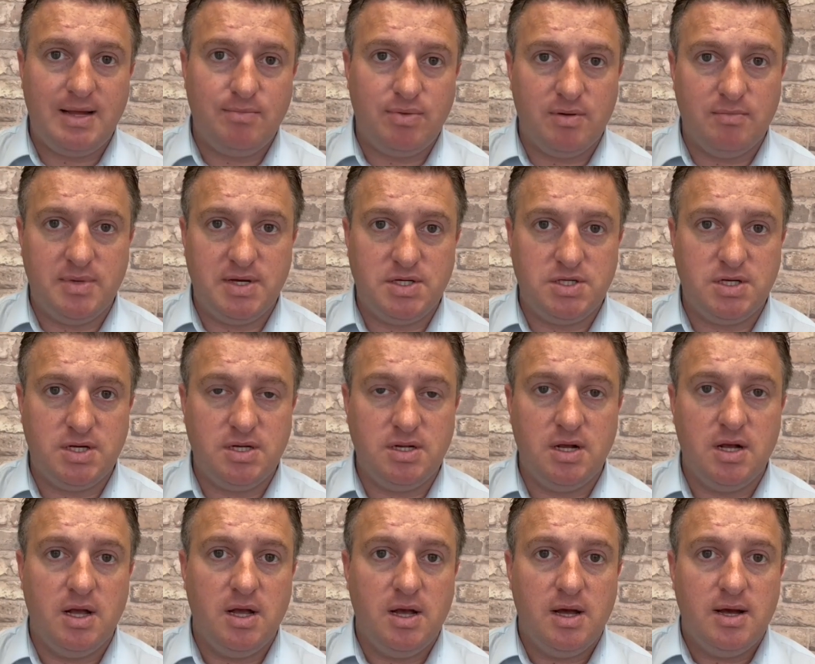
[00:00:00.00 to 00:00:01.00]

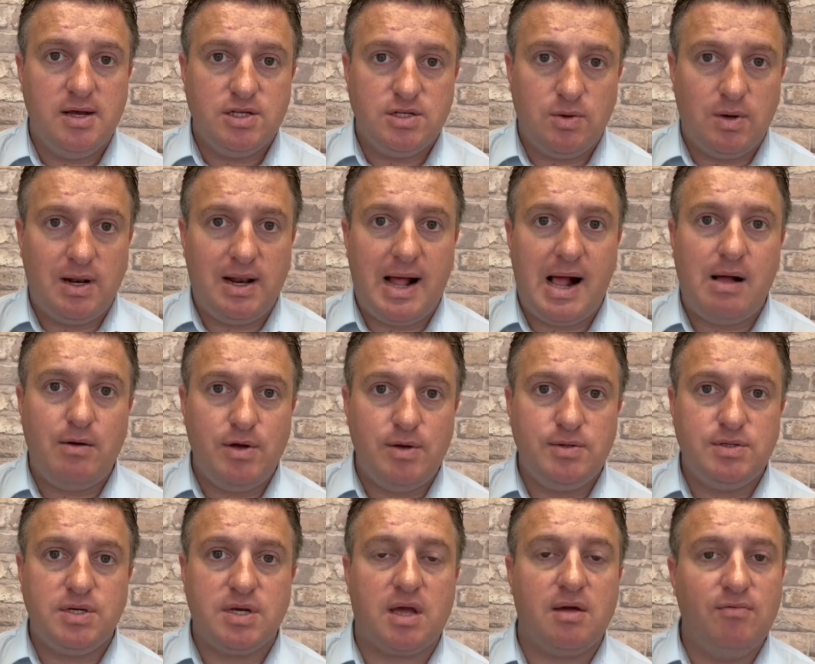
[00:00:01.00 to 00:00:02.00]
permission to allow you
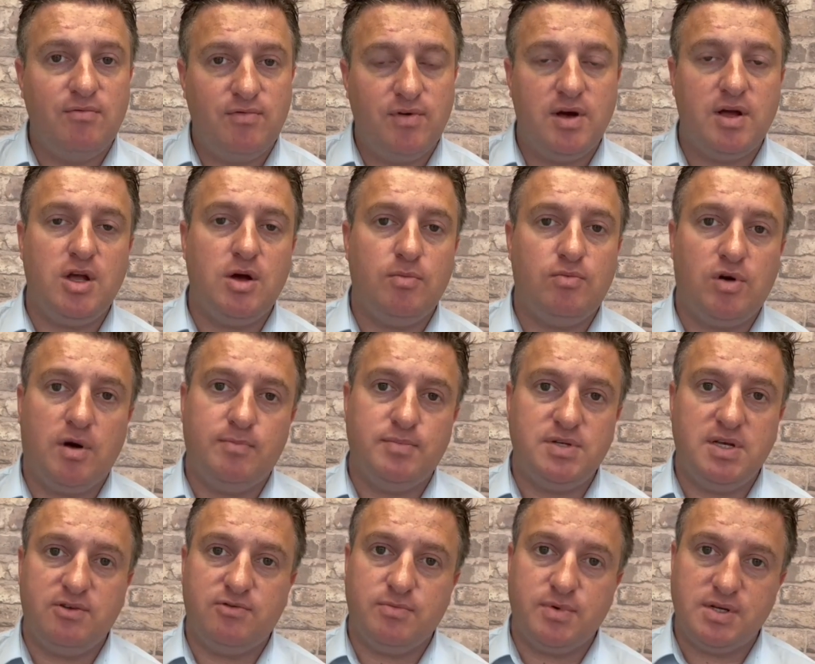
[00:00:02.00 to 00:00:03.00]
to convert your
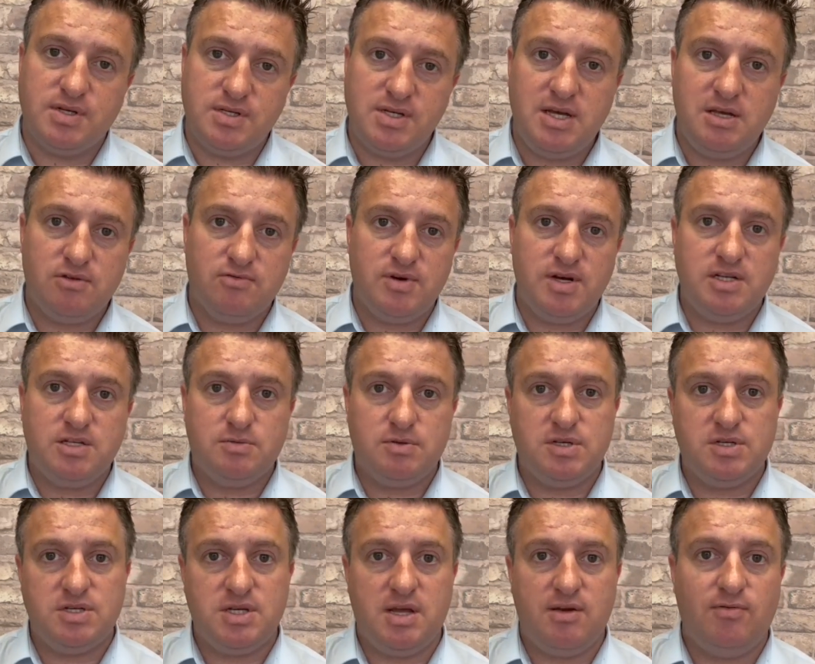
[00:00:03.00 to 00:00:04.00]
property from a C3 to a
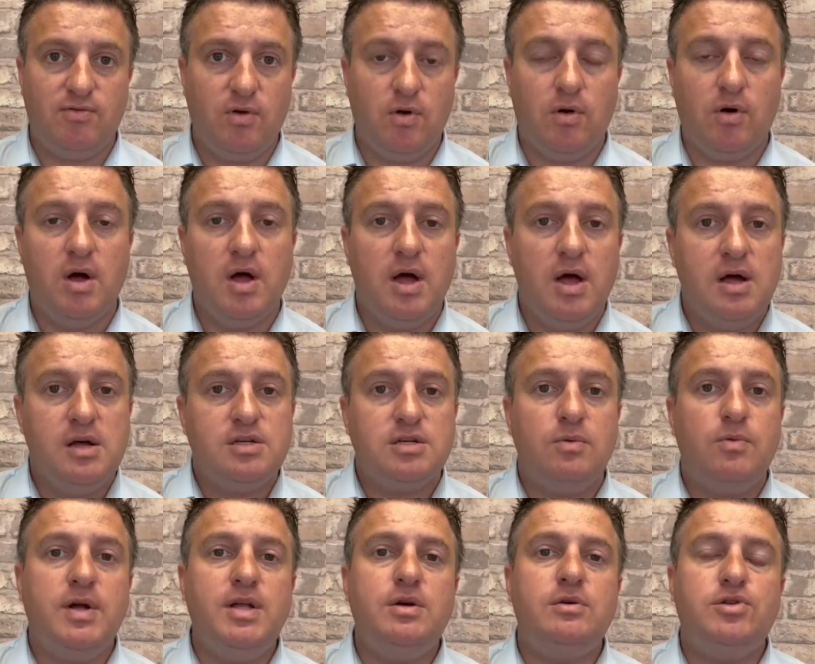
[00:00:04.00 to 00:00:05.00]
C4. So
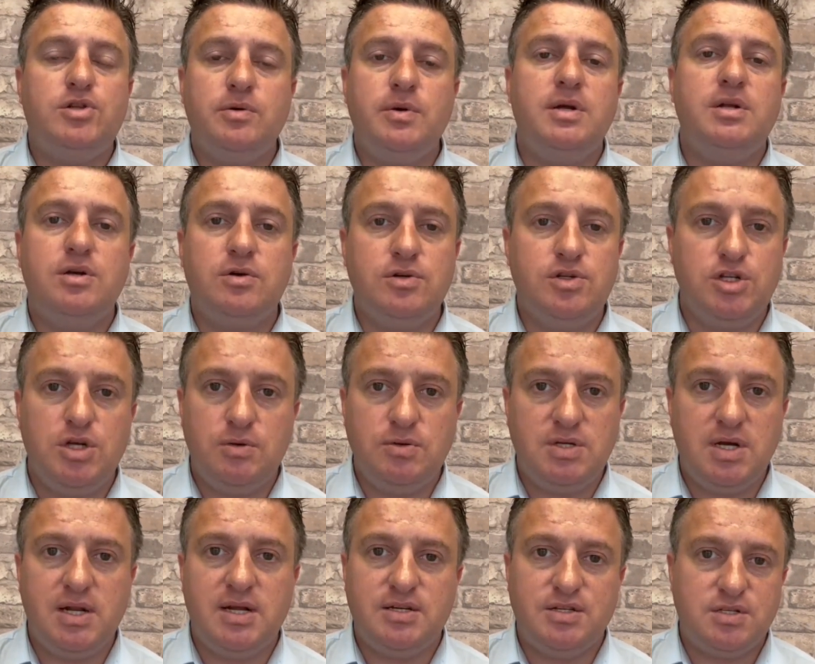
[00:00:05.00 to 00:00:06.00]
when you're doing your due
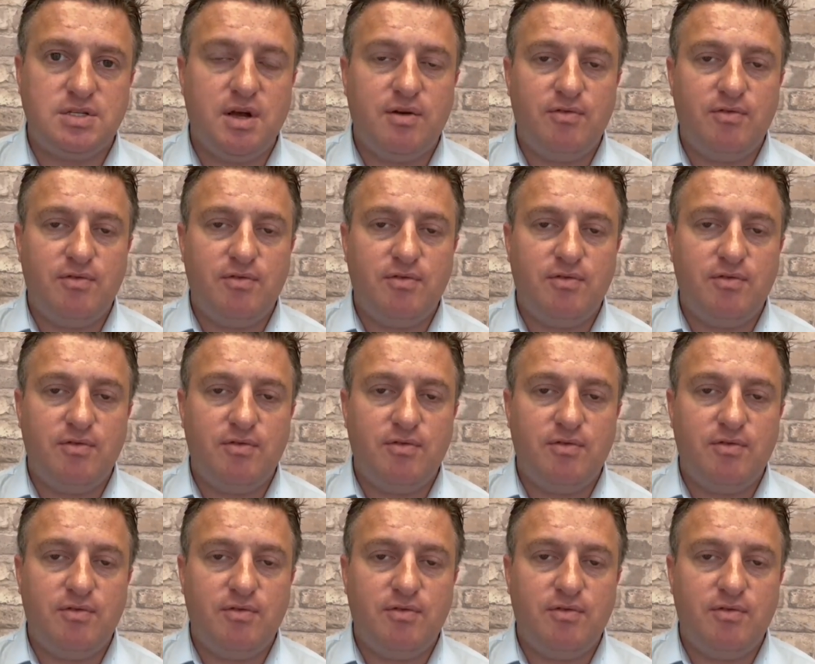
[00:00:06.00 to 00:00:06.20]
diligence, so